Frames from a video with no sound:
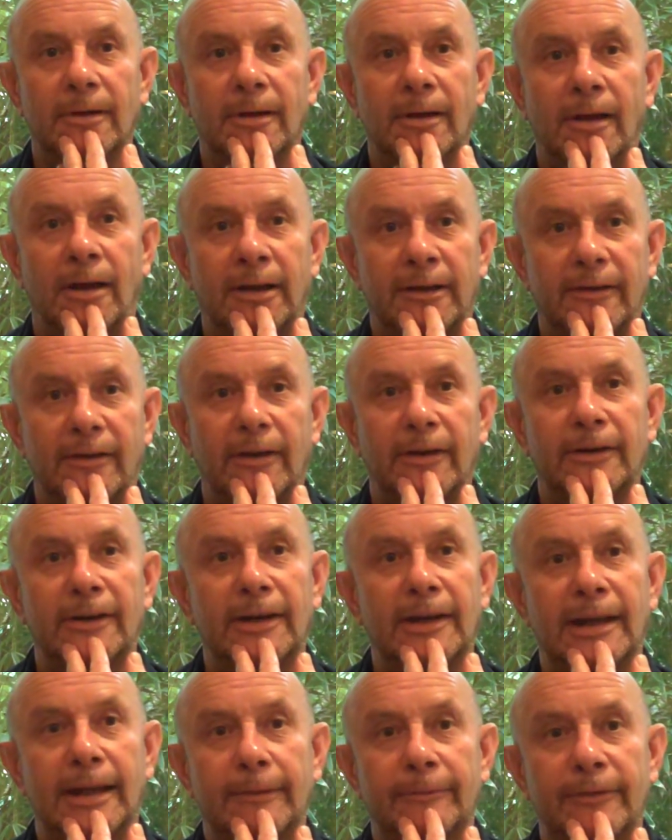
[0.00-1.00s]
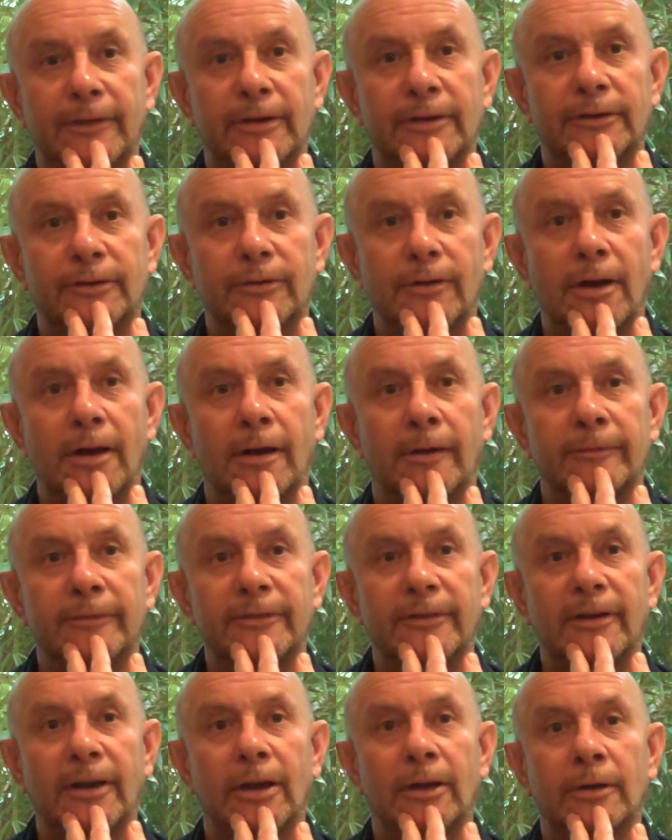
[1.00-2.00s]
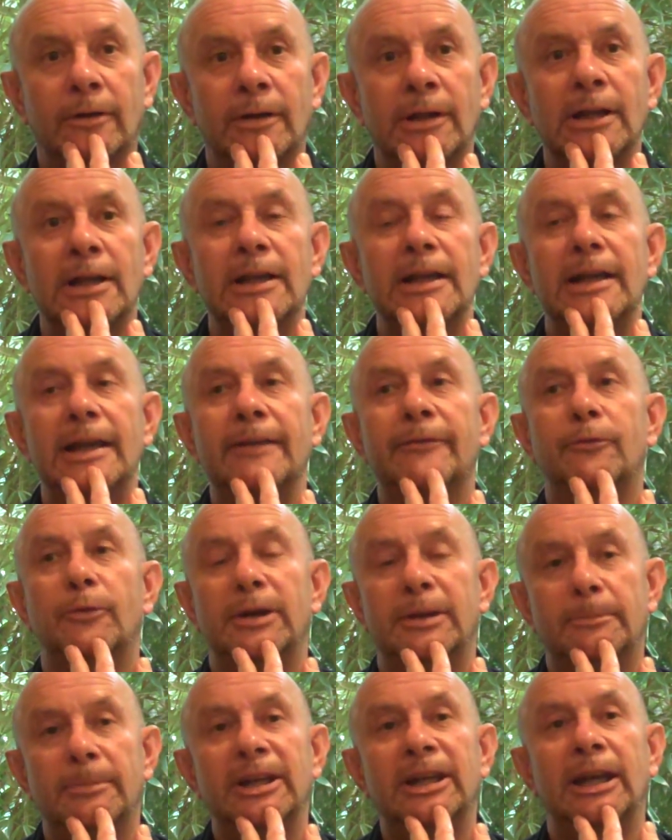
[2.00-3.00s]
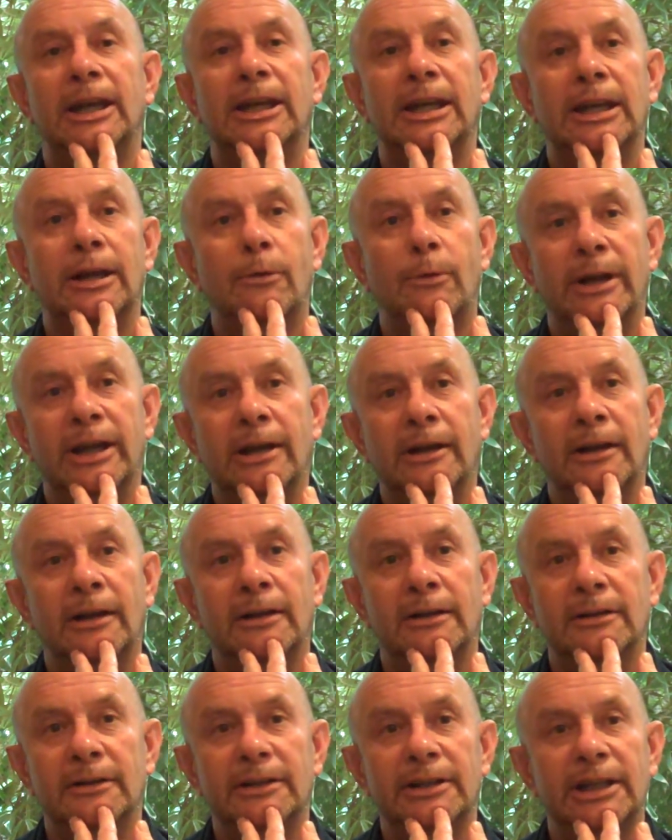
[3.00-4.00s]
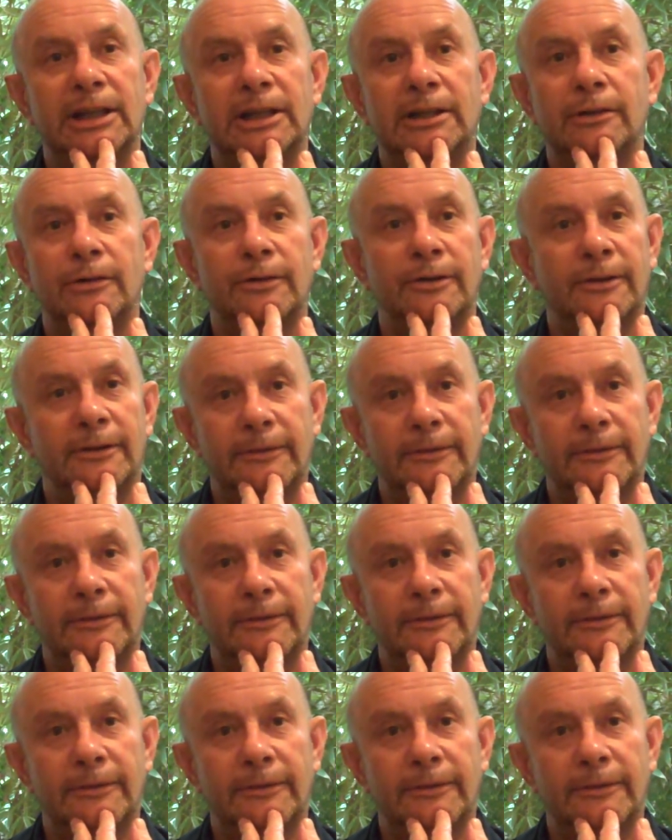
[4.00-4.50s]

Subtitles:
I turned in that first draft. So if we'd been any quicker, she couldn't